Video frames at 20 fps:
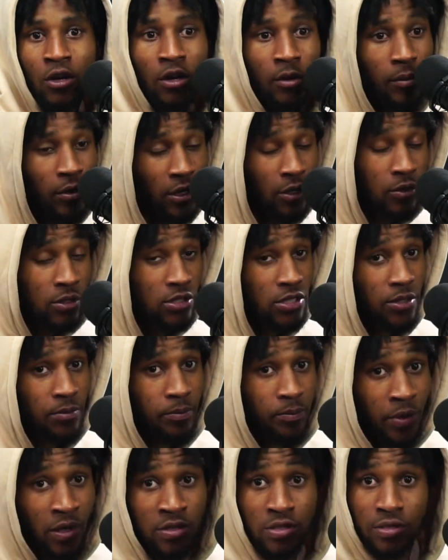But it was a
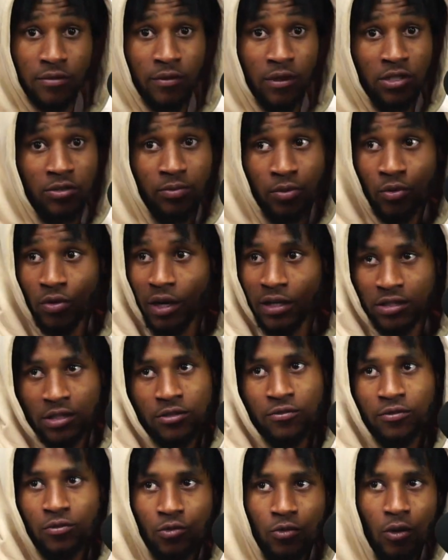bunch of us, bro, like just
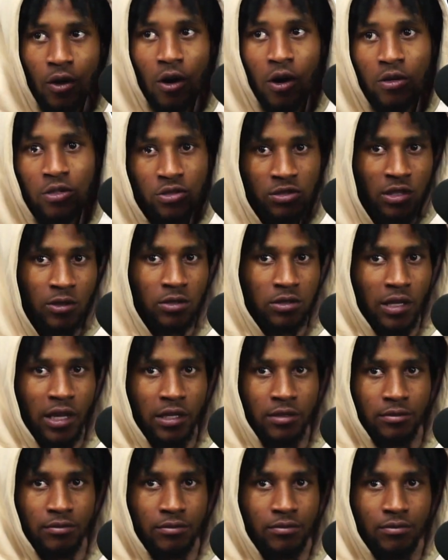from New Orleans that was like,
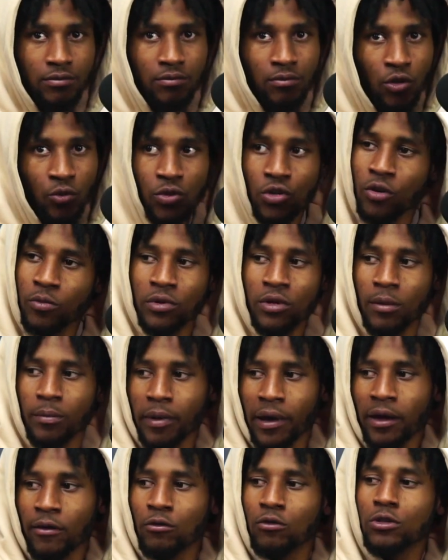bro, we gonna be in
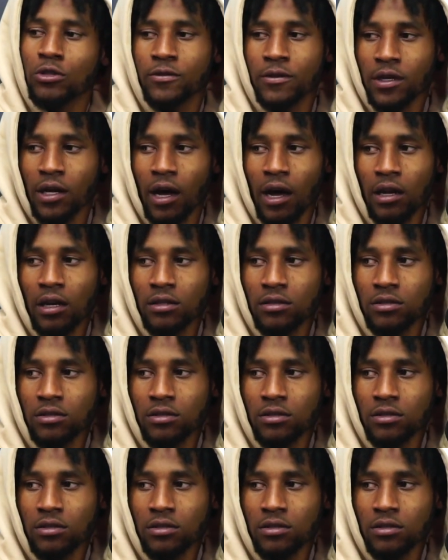Baton Rouge for college.